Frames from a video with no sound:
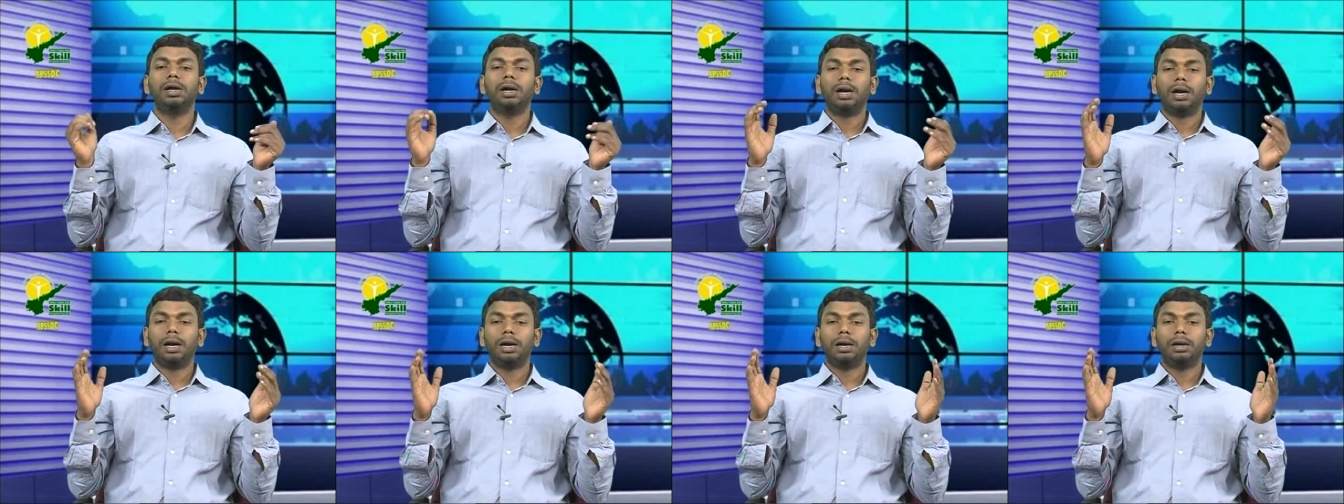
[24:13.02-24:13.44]

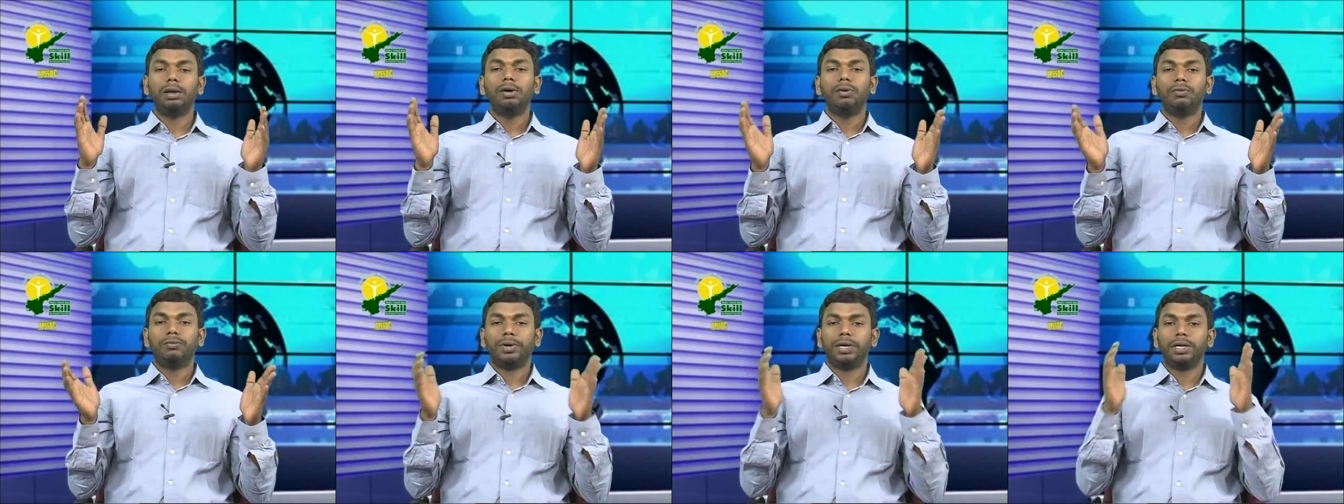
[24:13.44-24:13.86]
and
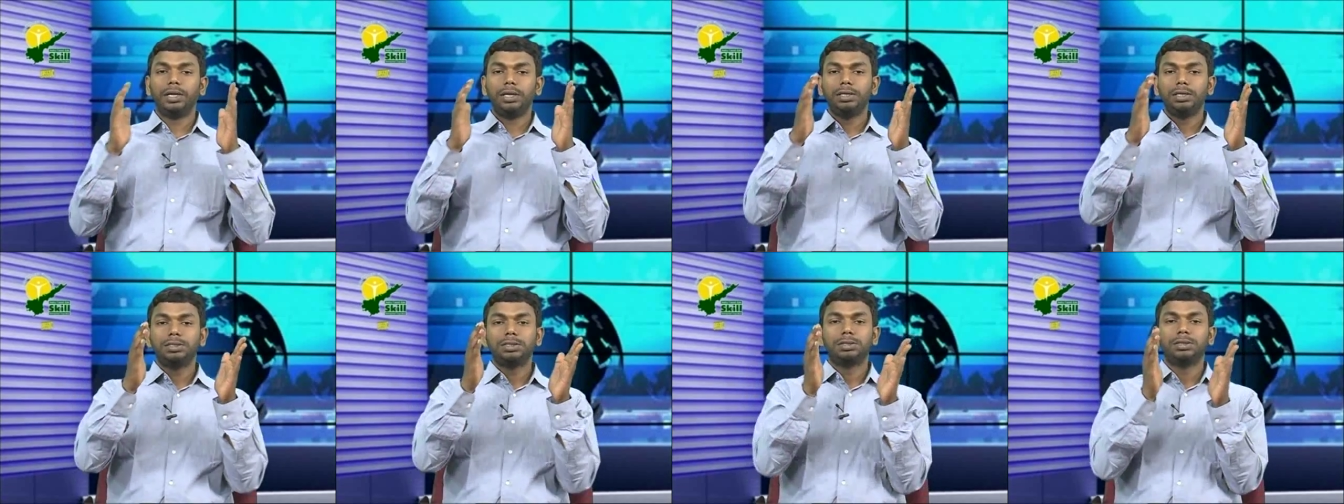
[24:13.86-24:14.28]
for
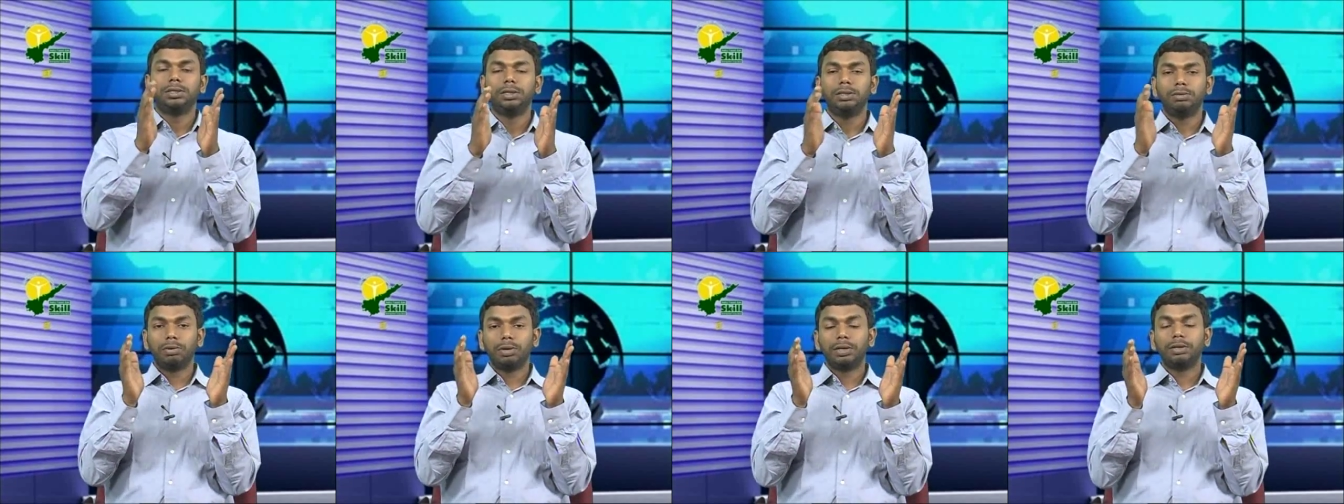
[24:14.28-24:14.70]
each
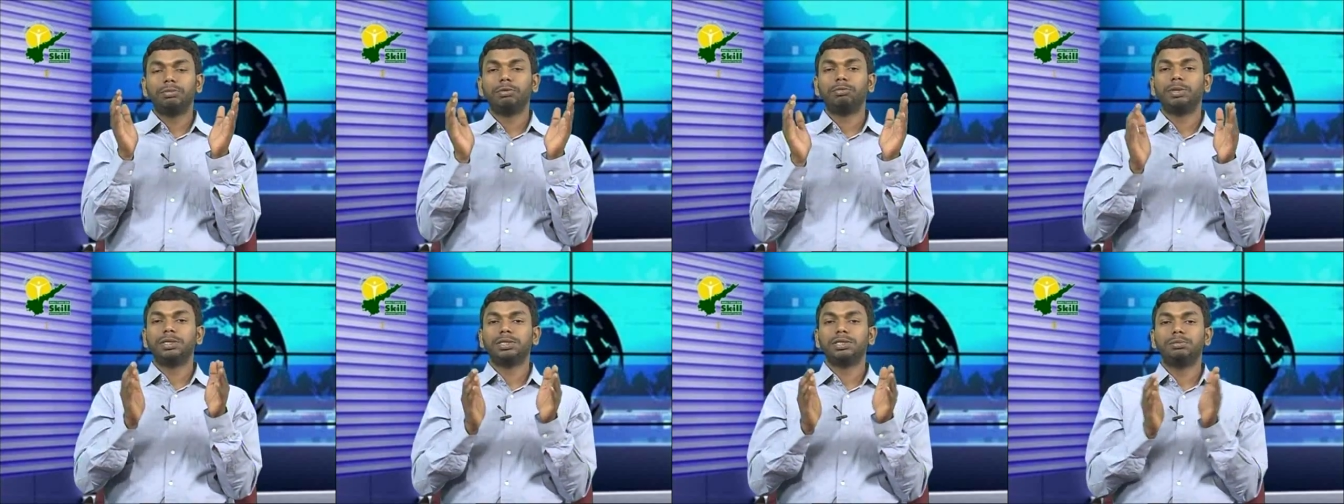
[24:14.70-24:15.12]

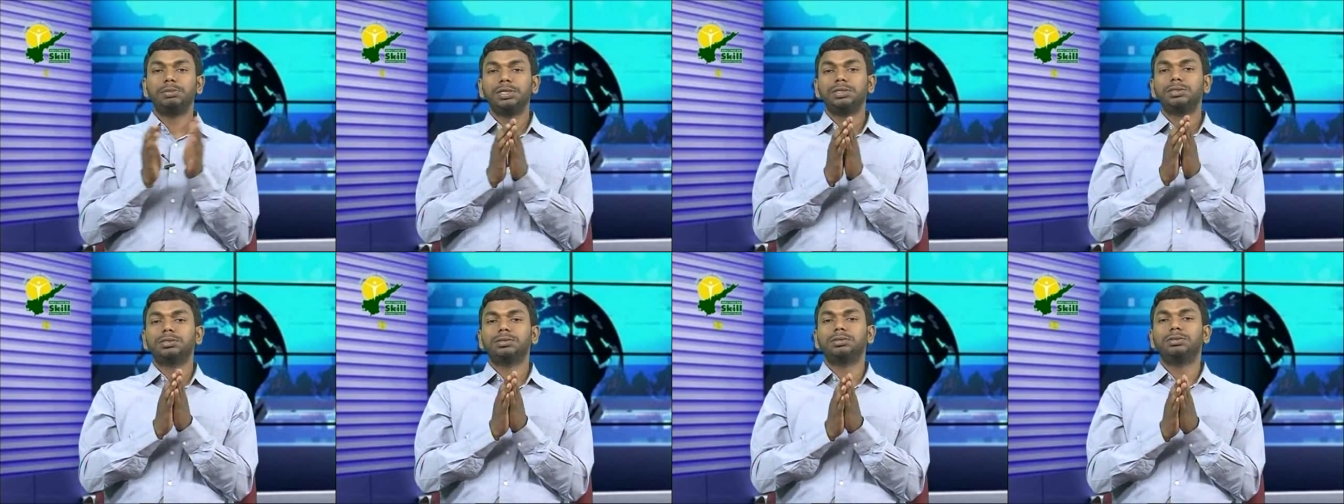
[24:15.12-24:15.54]
information
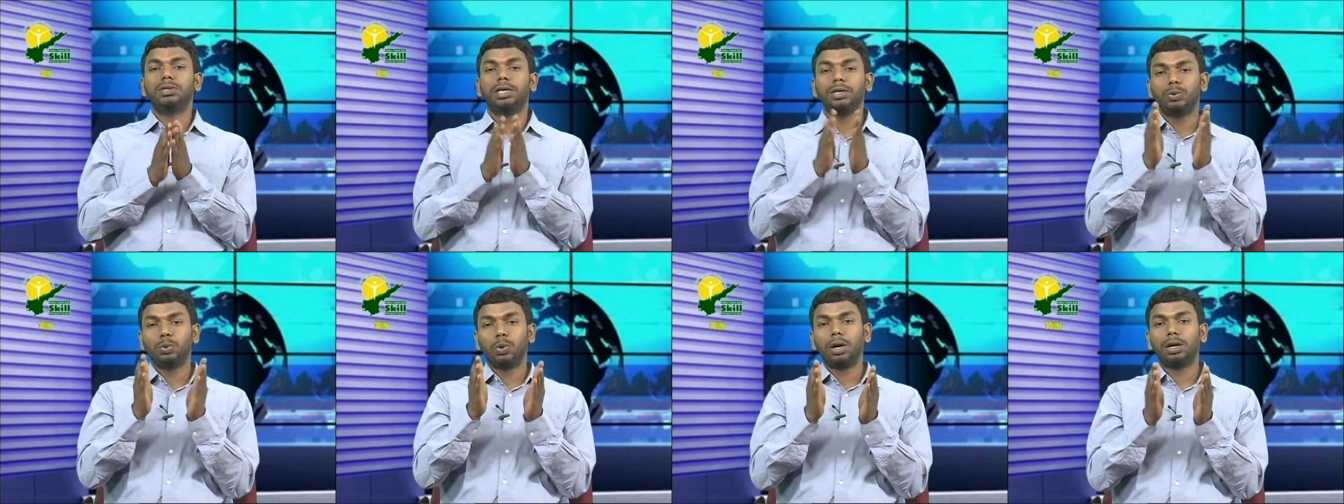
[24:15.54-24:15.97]
means the
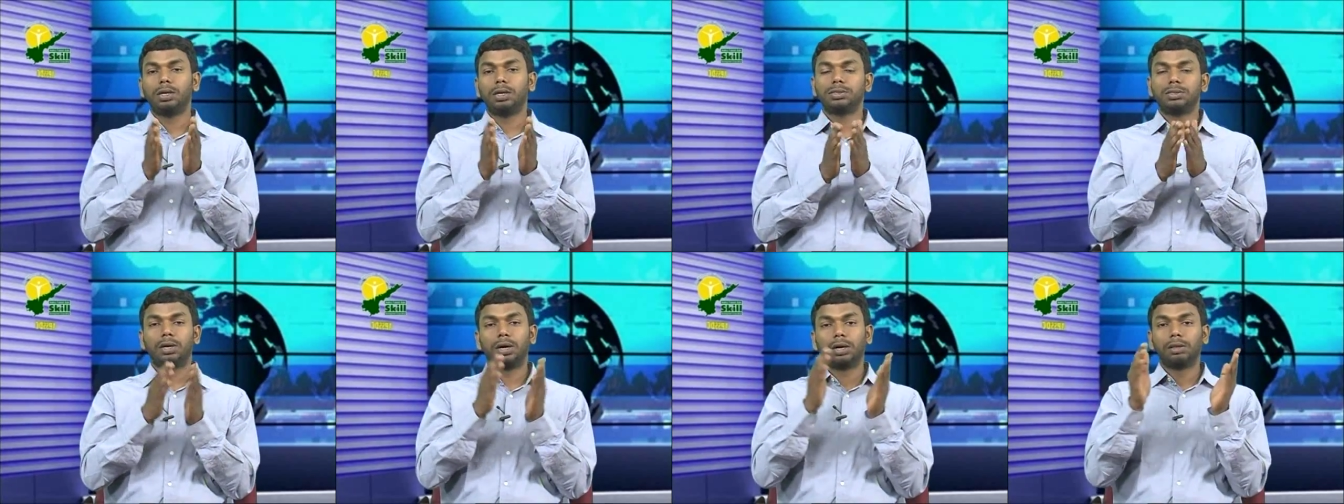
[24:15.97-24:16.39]

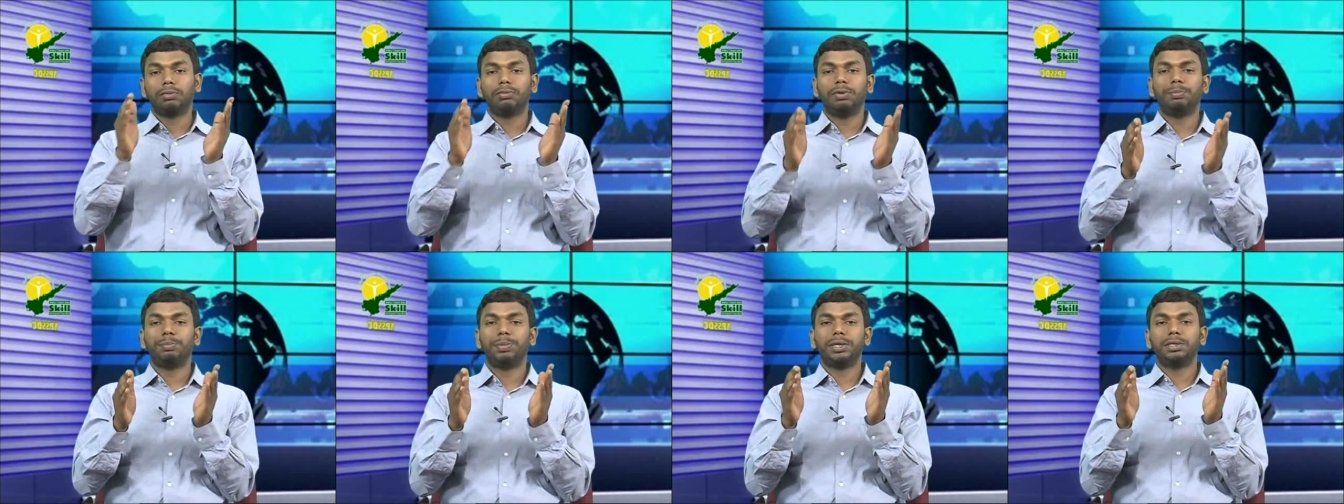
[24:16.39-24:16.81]
URLs or the
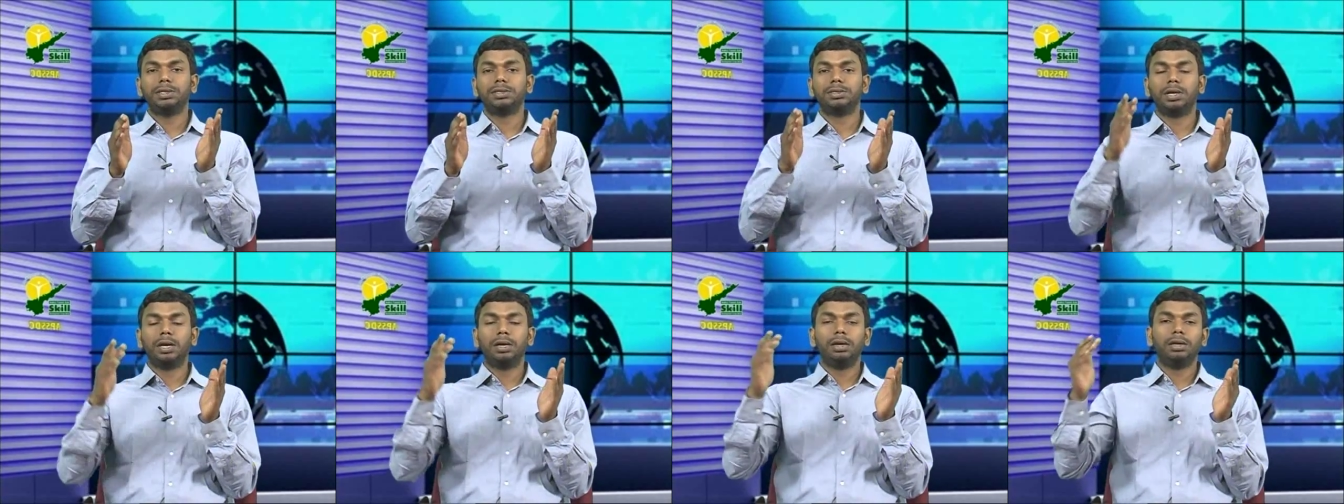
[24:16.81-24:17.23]
web
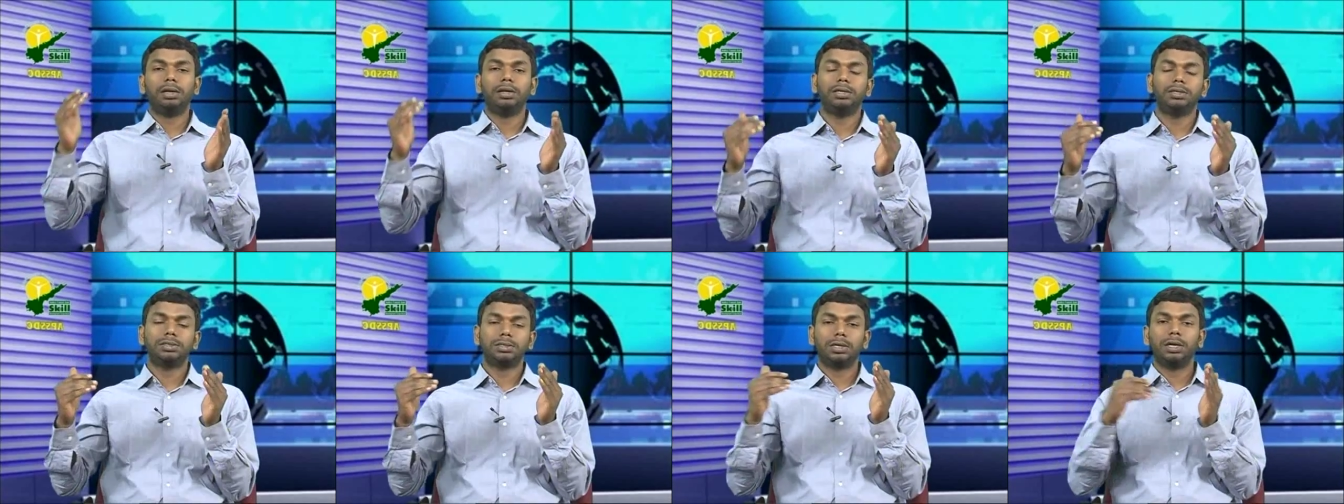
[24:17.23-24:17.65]
pages and
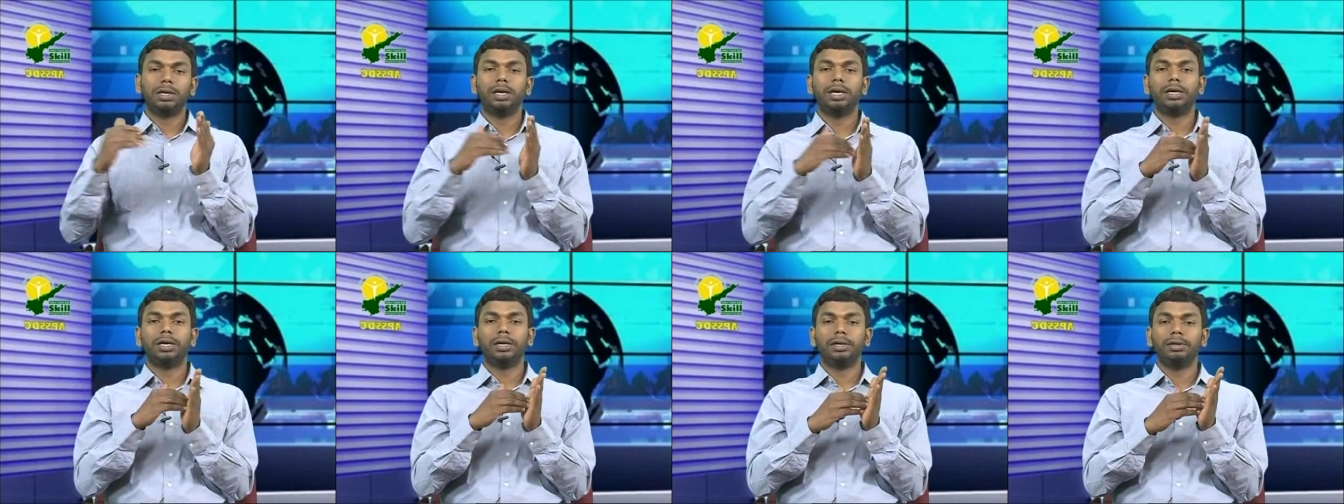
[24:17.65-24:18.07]
its
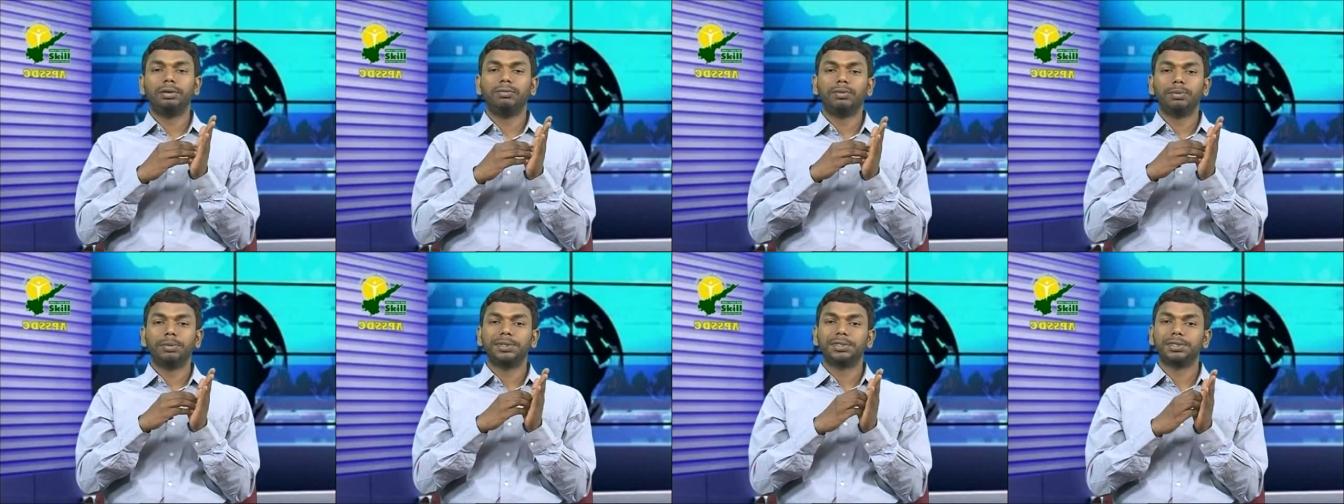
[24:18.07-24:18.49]
related
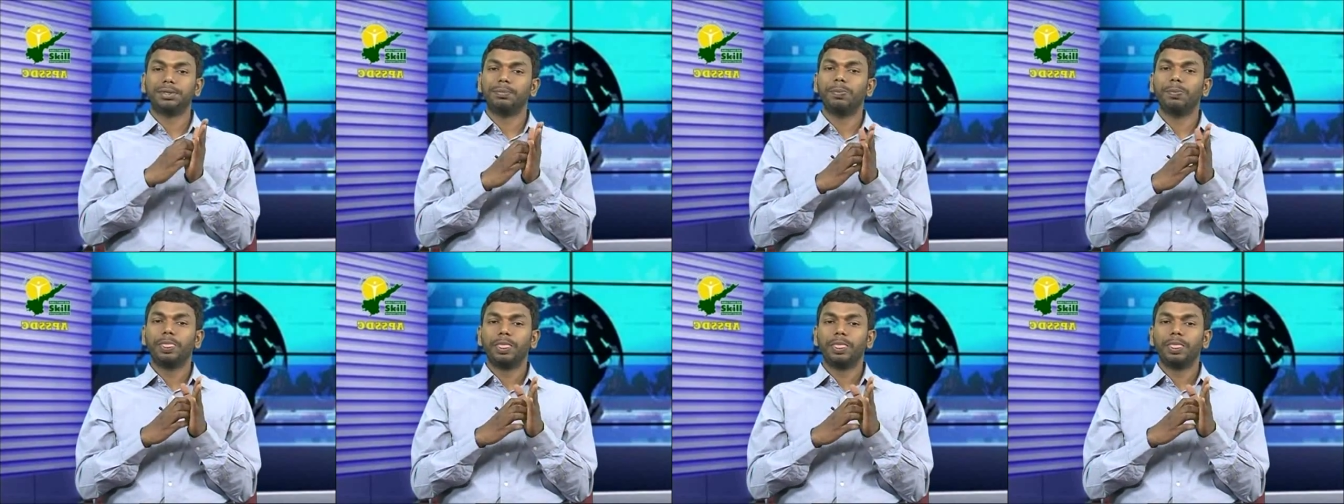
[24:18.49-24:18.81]
information.